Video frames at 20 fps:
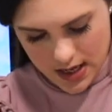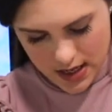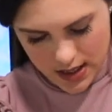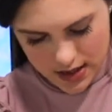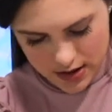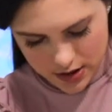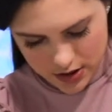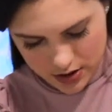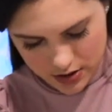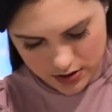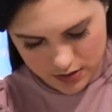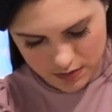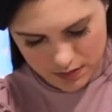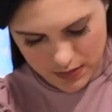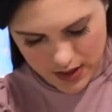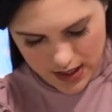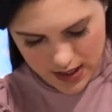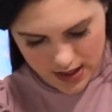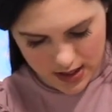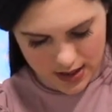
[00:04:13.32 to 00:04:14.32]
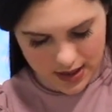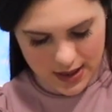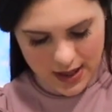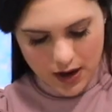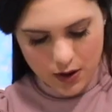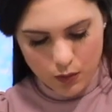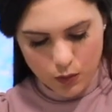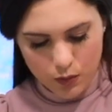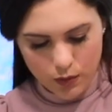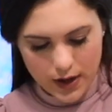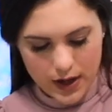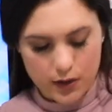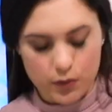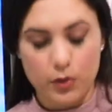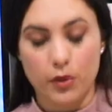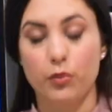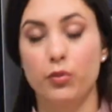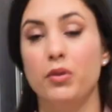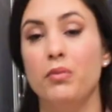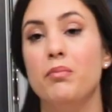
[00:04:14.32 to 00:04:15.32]
into the meat. That way,
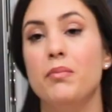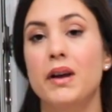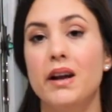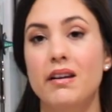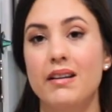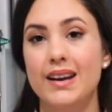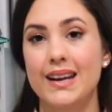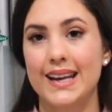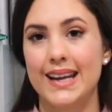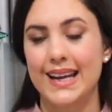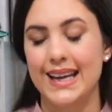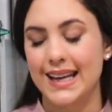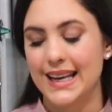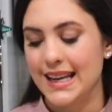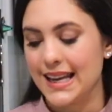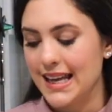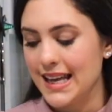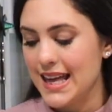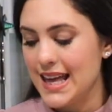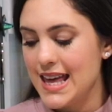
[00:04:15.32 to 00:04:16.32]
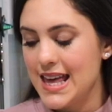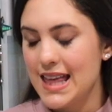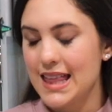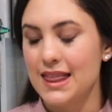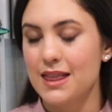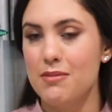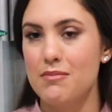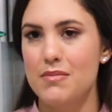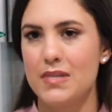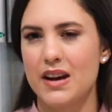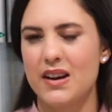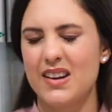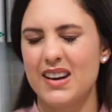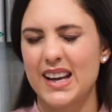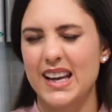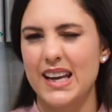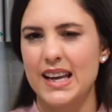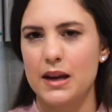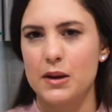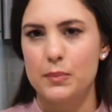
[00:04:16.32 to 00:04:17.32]
when we marinate it, the
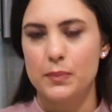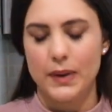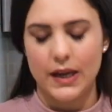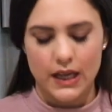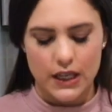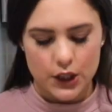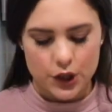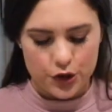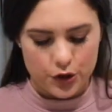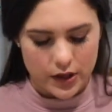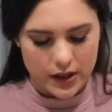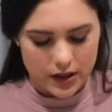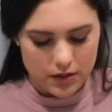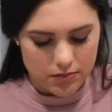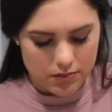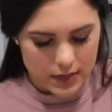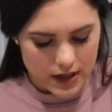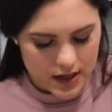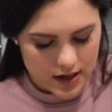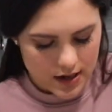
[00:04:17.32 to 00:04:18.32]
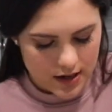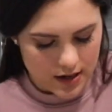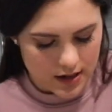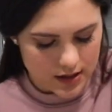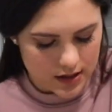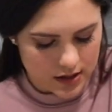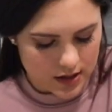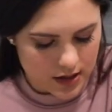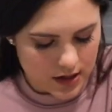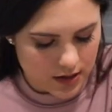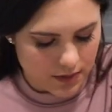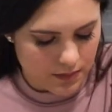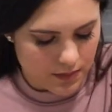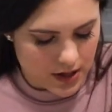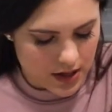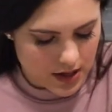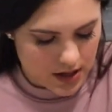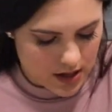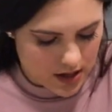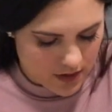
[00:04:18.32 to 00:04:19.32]
marinade can penetrate the meat, and it's gonna
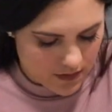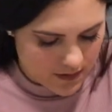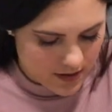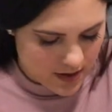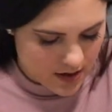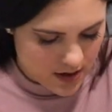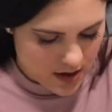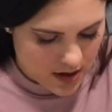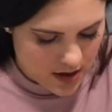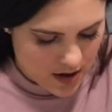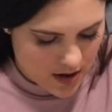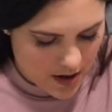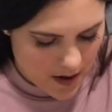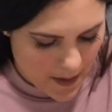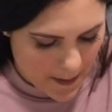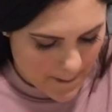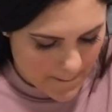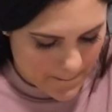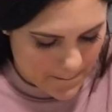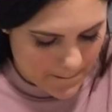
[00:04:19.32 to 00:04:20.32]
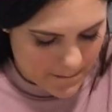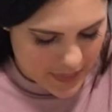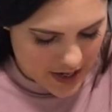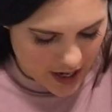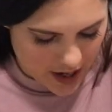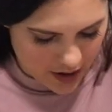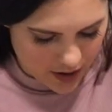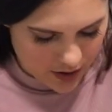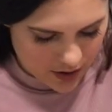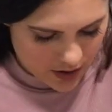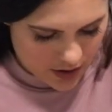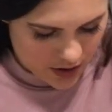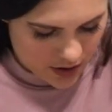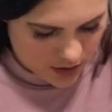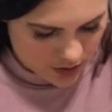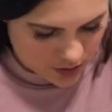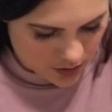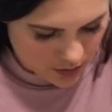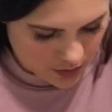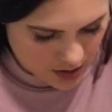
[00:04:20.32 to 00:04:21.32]
be even
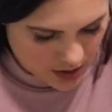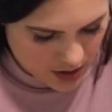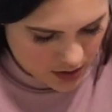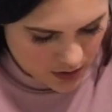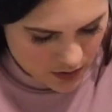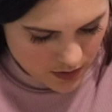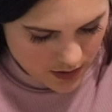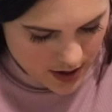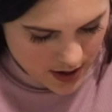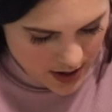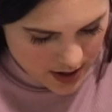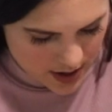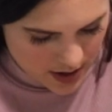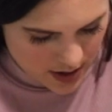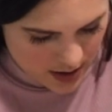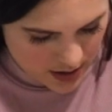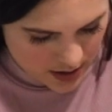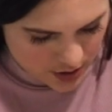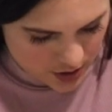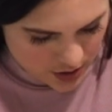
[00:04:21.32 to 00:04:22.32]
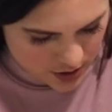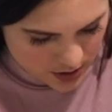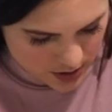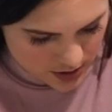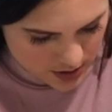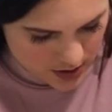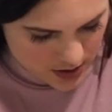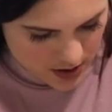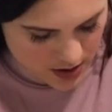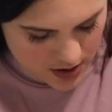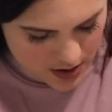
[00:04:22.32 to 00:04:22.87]
better. So I'm gonna go ahead and just